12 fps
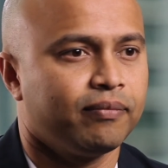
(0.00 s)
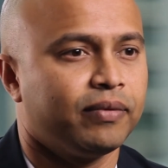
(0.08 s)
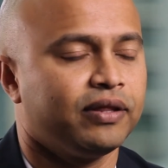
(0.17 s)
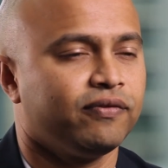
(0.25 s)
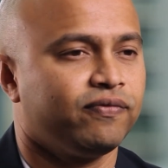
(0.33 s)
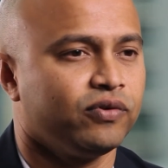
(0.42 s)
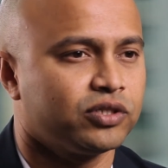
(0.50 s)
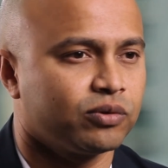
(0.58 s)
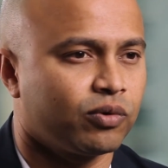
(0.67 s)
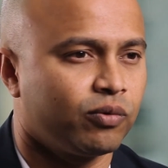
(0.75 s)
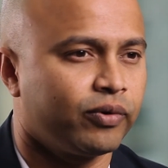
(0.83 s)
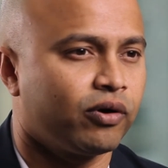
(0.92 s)
But in the future,
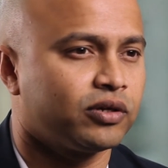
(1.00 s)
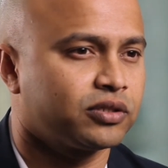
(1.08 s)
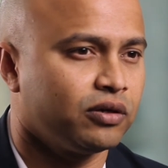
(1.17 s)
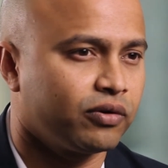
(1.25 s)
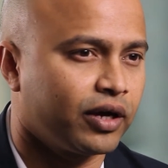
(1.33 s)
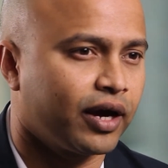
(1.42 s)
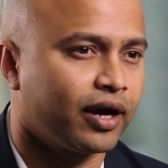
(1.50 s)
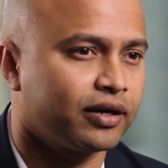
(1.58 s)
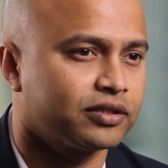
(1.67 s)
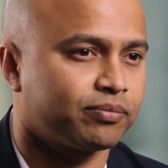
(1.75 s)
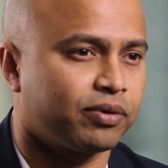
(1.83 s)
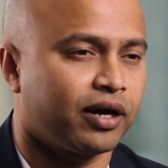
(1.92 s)
what we're also looking at
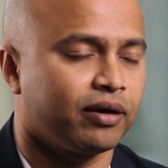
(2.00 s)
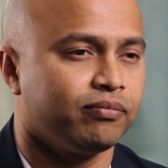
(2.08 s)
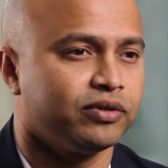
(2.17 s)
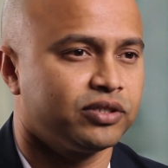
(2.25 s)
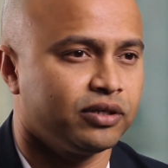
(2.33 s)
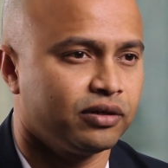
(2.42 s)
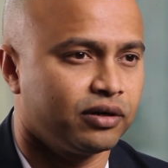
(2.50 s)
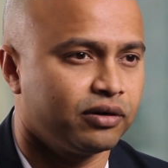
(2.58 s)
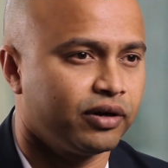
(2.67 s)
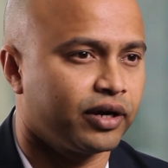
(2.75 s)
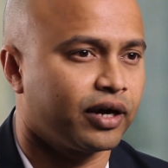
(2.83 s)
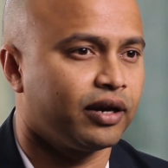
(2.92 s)
is applying machine
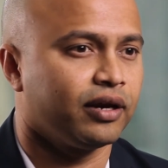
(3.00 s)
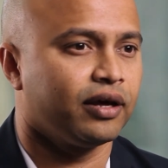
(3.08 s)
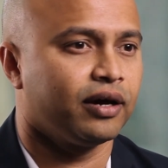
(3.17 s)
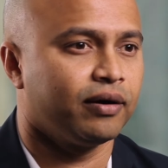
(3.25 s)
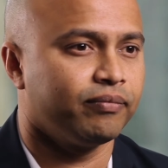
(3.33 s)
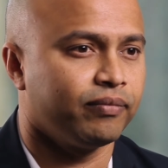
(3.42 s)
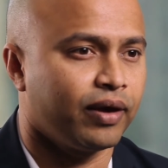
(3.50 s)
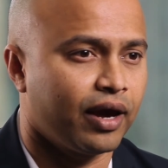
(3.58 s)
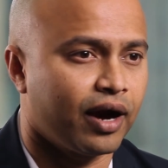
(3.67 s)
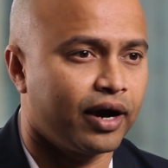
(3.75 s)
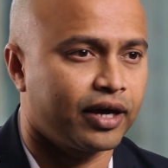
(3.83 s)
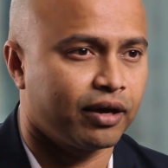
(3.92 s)
learning and
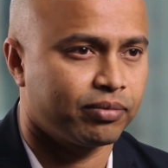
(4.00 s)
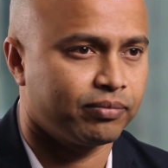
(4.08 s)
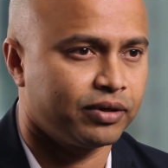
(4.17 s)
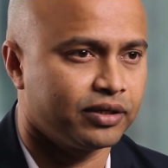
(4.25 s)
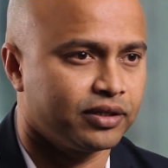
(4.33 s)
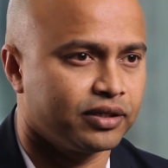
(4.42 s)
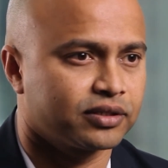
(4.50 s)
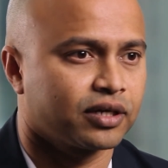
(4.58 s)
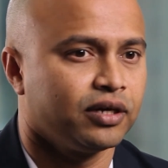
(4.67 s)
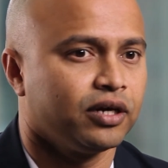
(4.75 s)
AI capabilities